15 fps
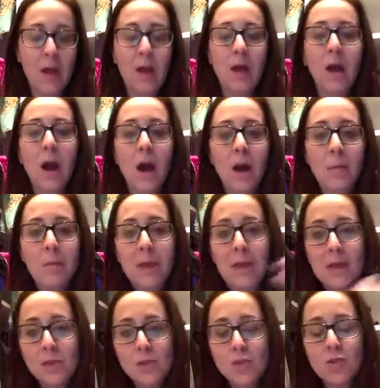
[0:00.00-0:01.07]
come
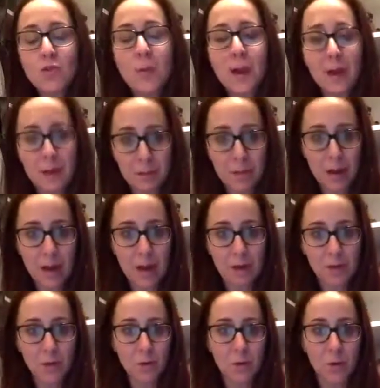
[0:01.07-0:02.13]
into my inbox,
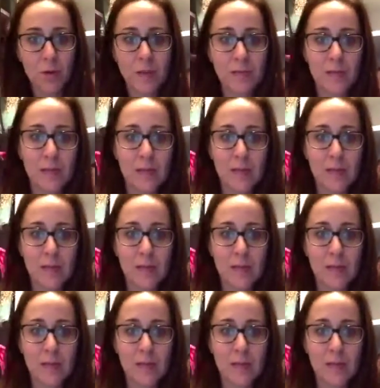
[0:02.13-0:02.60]
or what do they say?